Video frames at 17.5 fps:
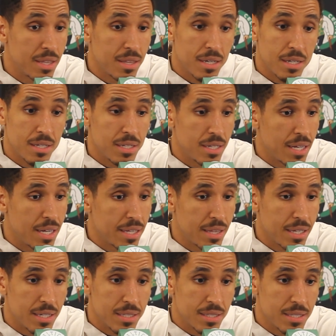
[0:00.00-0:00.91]
I, I thought I
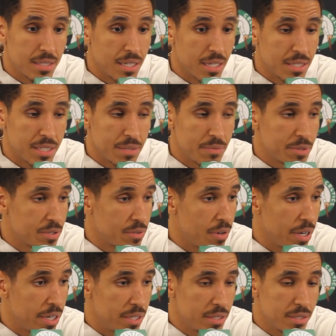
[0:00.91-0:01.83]
thought the second team was
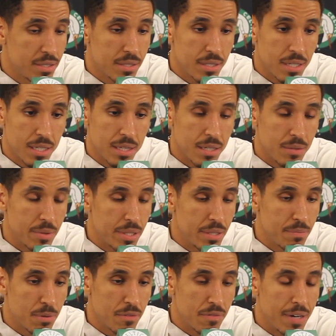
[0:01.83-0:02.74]
great. I thought
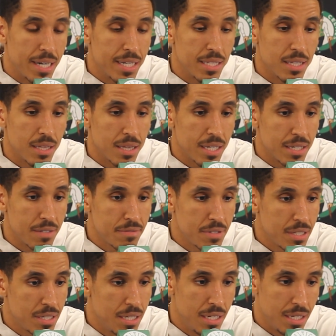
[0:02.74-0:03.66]
we provided the
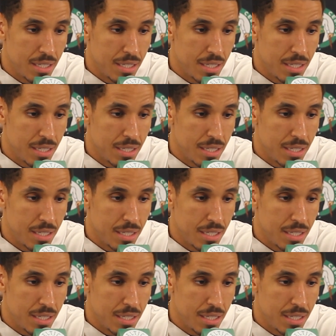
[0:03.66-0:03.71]
lift.